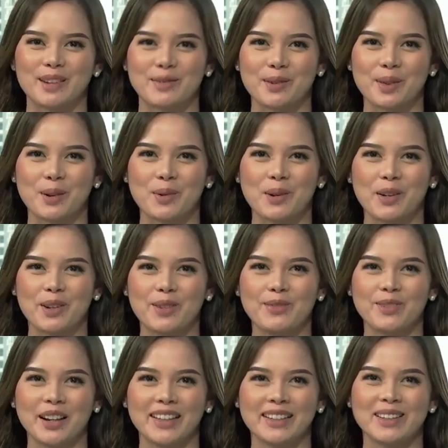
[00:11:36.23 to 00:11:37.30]
for the
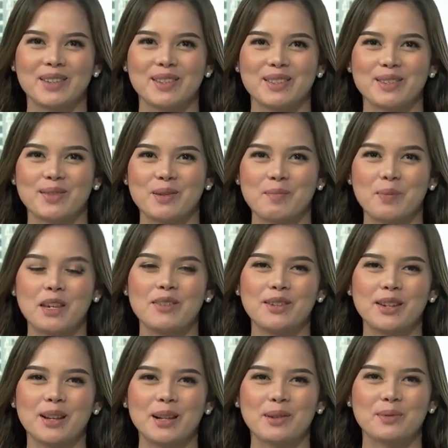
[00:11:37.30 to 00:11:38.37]
quarterfinals of the
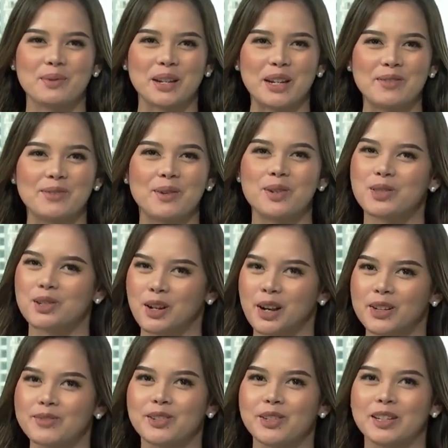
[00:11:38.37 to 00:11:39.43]
PBL Reinforced
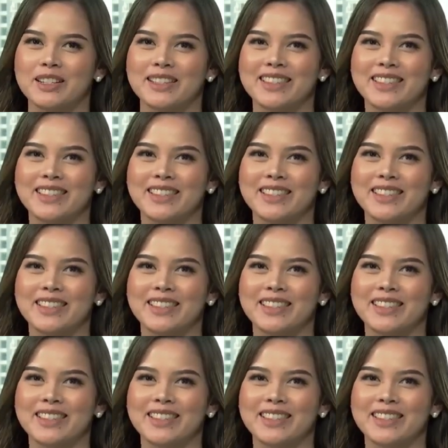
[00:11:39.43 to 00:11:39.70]
Conference.